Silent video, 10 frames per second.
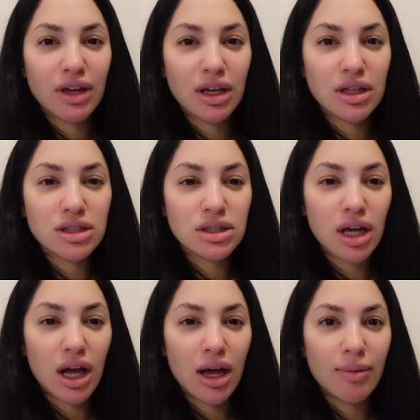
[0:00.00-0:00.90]
kids
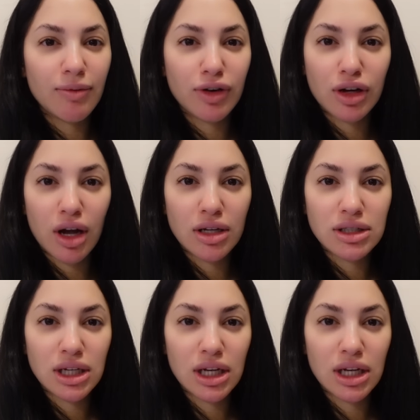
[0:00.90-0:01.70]
for content.